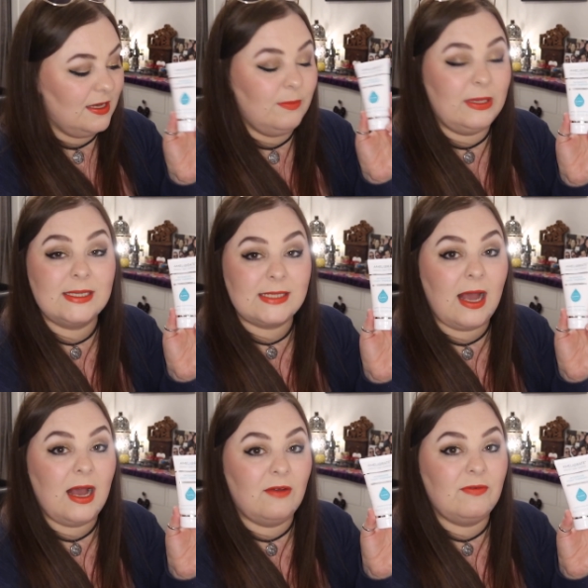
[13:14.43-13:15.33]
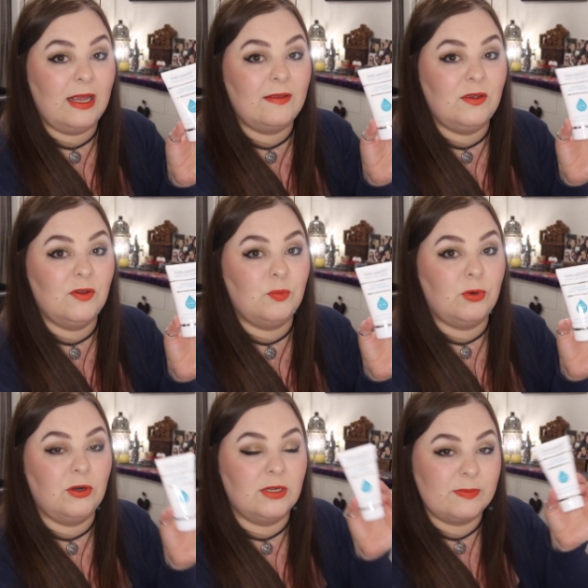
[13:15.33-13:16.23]
because I have liked the other
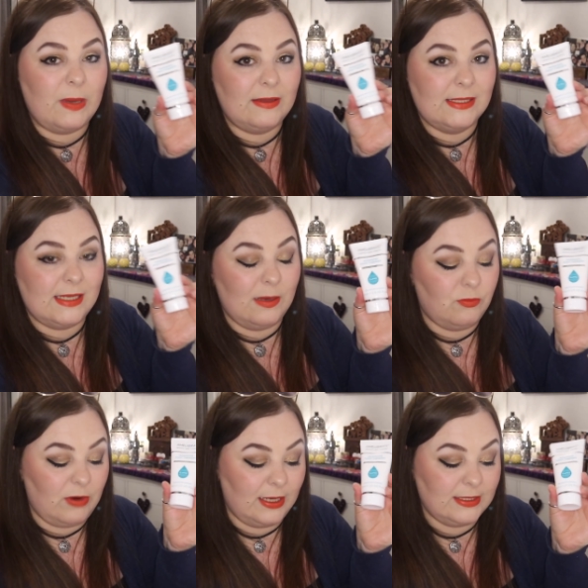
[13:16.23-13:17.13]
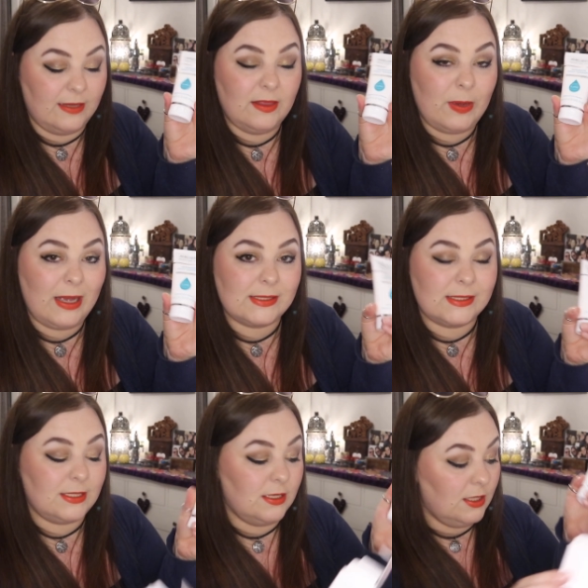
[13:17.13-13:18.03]
products by the same brand in the past